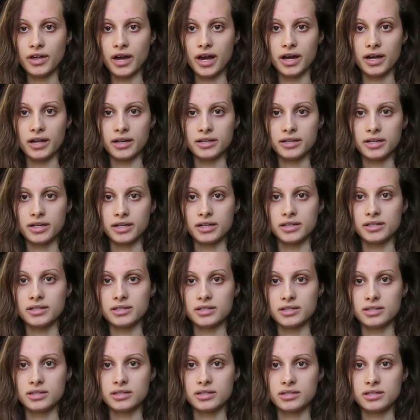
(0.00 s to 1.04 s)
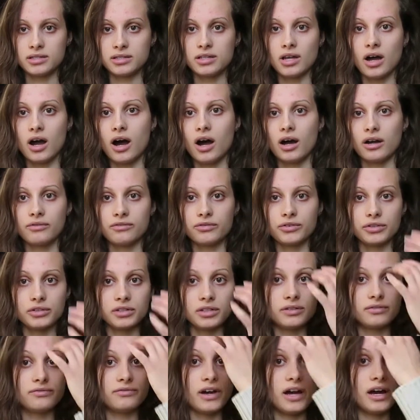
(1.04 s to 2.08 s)
that is not
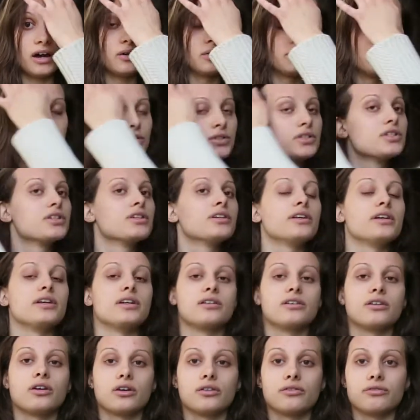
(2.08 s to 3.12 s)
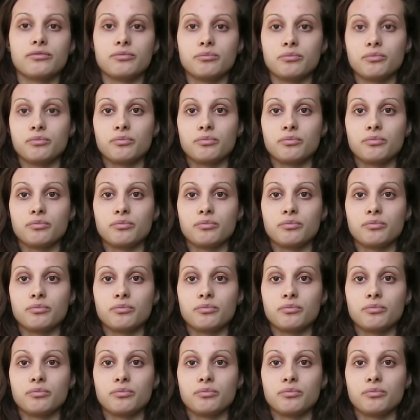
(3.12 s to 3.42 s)
really found in our